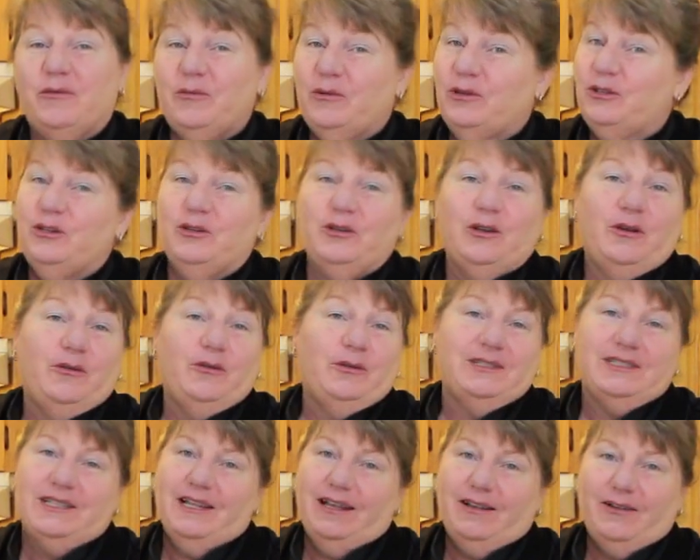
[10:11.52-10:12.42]
with yeah. one. You know,
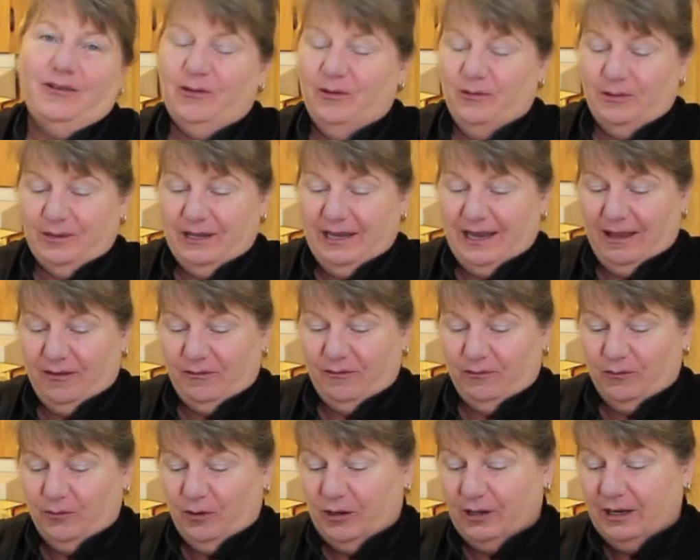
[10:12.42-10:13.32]
he's not going to only
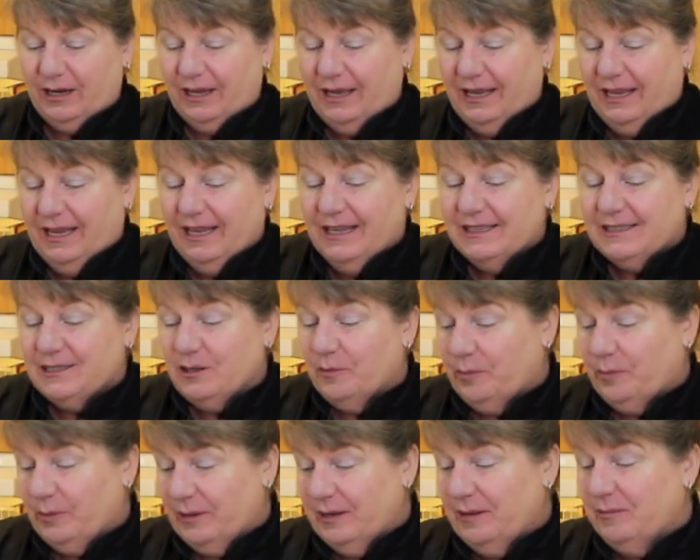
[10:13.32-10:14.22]
have good. one.
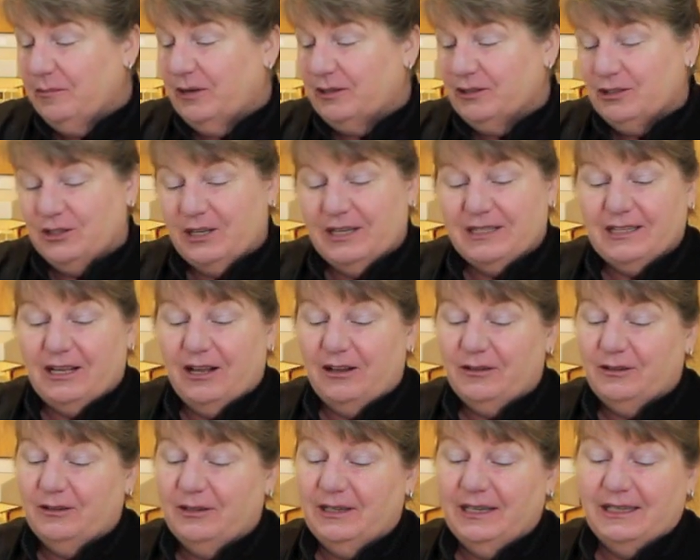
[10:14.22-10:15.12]
So pretty much that's
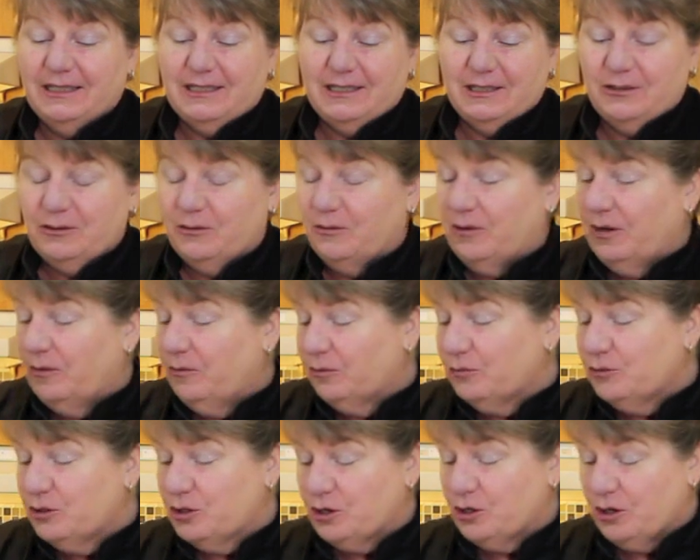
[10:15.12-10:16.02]
all you need to do. I
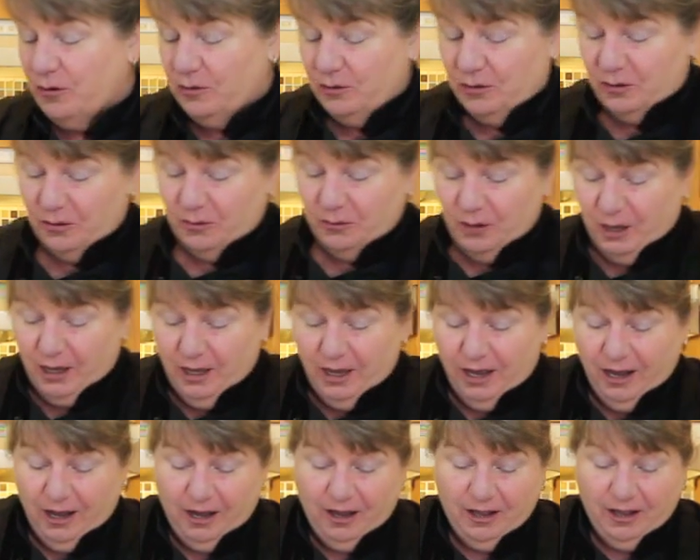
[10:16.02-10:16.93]
won't show you
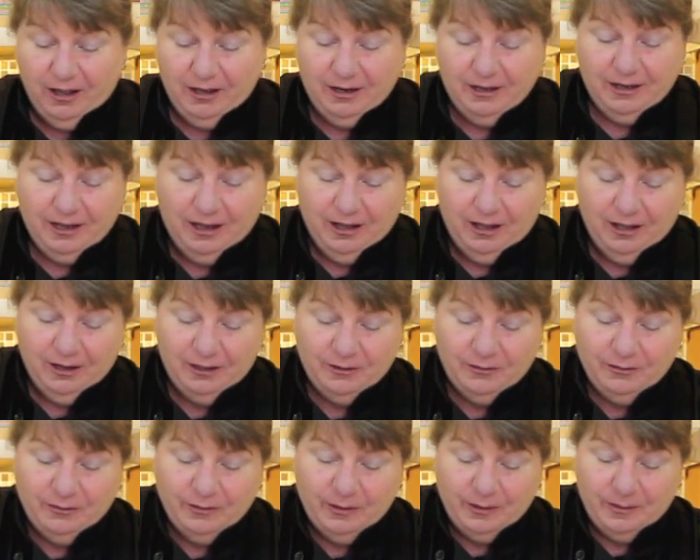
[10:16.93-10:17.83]
all, all
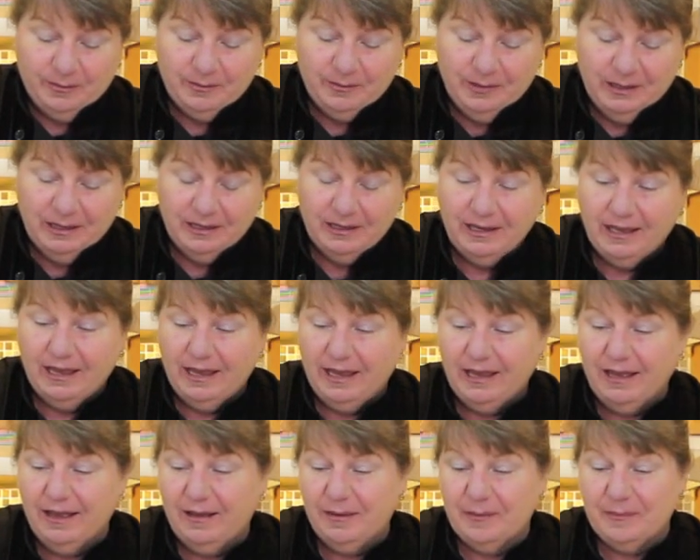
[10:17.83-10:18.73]
of them
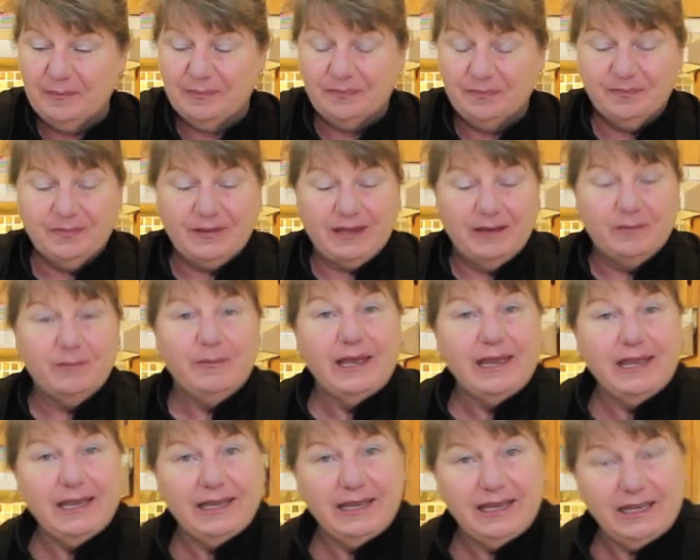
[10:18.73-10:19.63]
um,
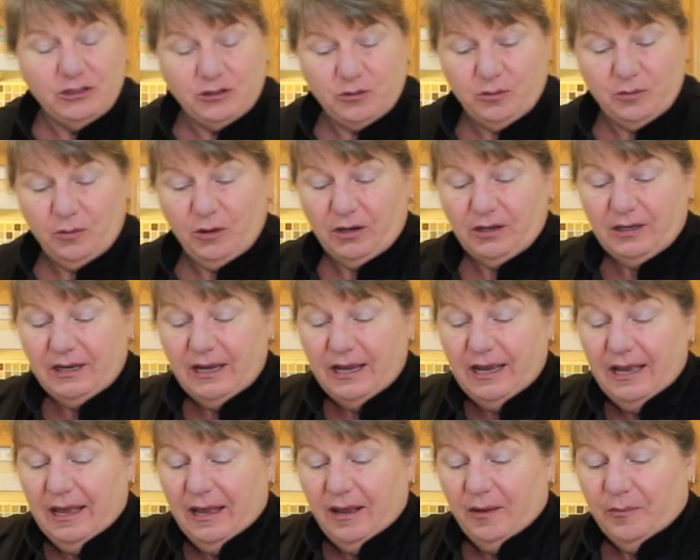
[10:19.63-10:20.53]
making each one,
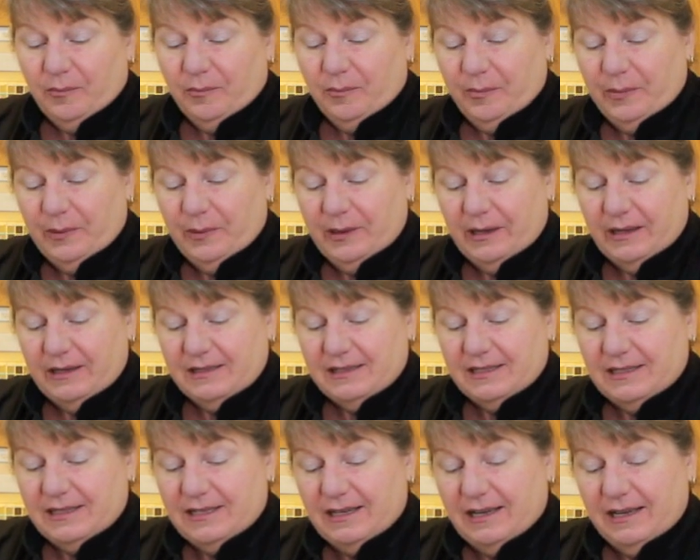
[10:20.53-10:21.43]

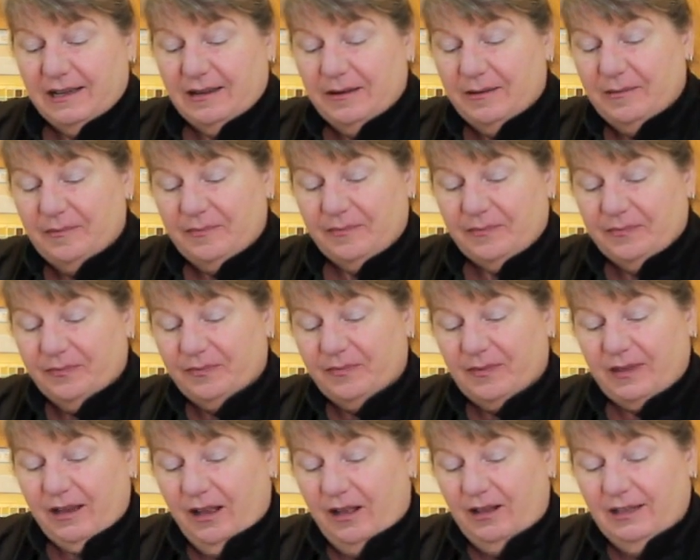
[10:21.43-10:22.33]
but uh,
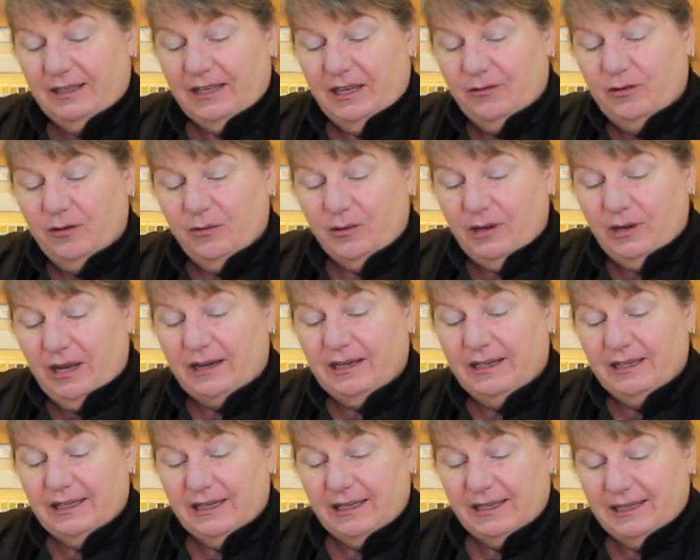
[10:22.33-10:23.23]
I'll give you
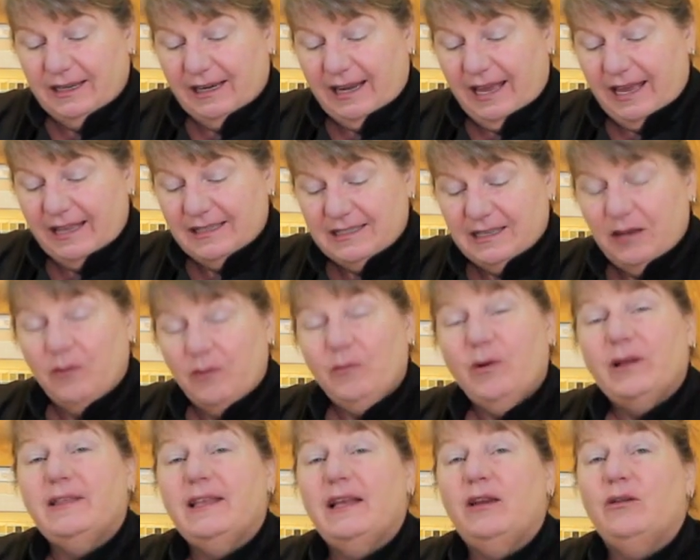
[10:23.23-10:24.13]
another little glance at
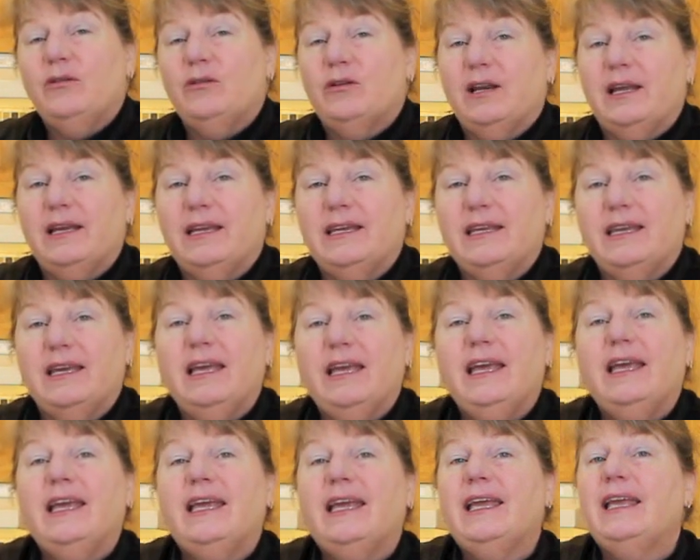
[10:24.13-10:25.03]
what they look like
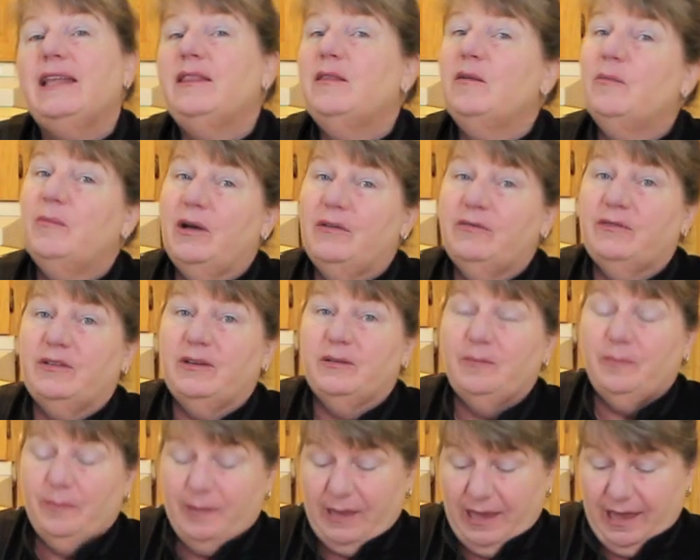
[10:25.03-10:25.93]
in the
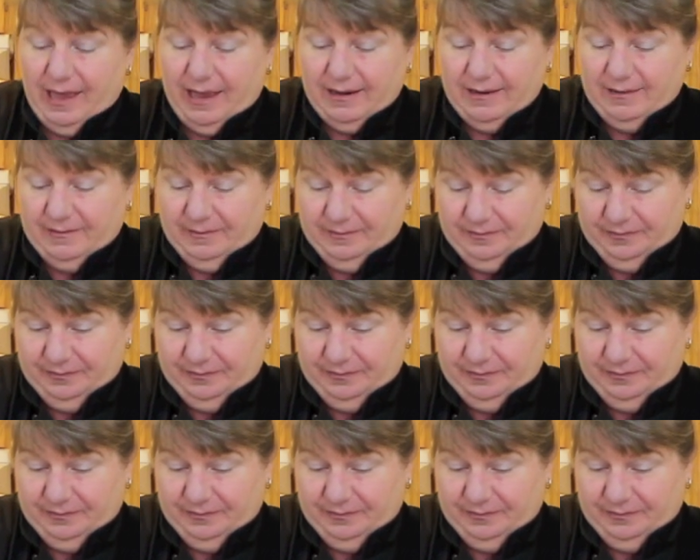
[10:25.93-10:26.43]
muffin pan.